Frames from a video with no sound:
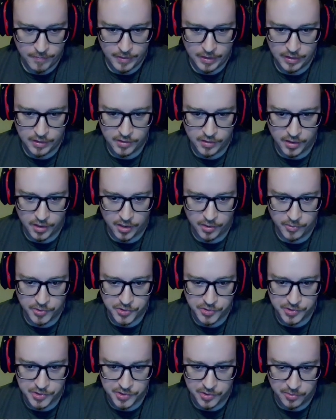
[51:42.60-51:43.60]
which
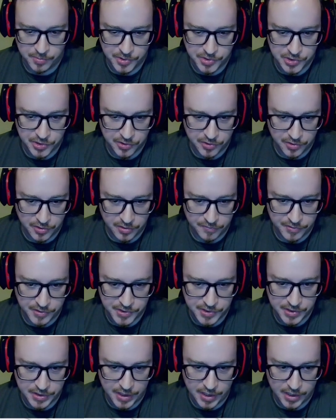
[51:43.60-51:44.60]
is almost a third of his
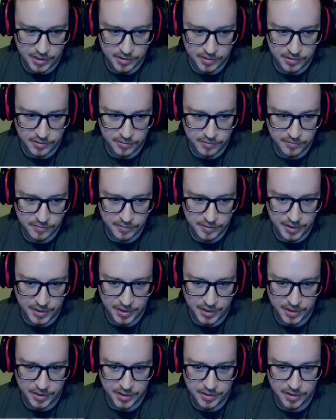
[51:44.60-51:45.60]
stack,
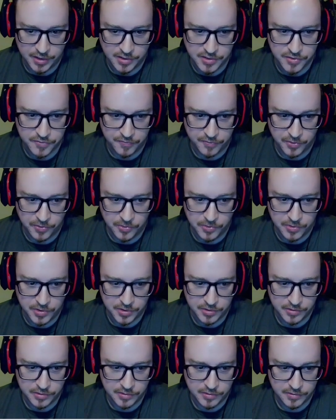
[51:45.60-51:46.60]
and he does fold.
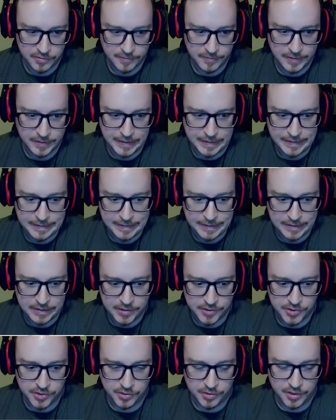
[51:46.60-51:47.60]

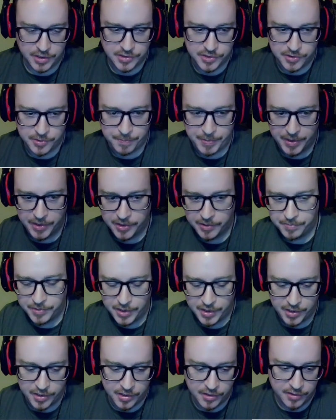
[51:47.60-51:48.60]
So a nice little pickup
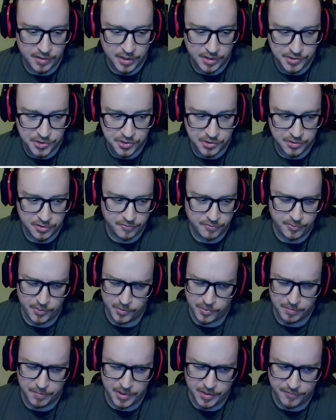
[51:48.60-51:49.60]
there. Not sure if we were
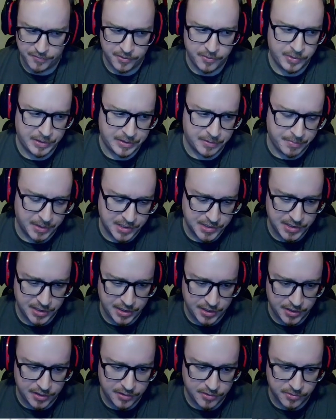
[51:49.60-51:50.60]
bluffing with the best
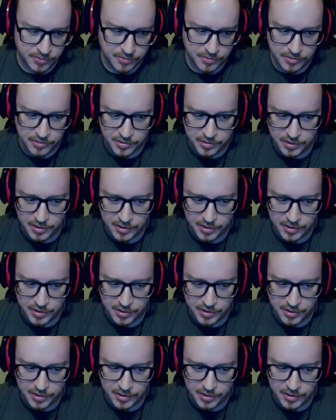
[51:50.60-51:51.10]
hand or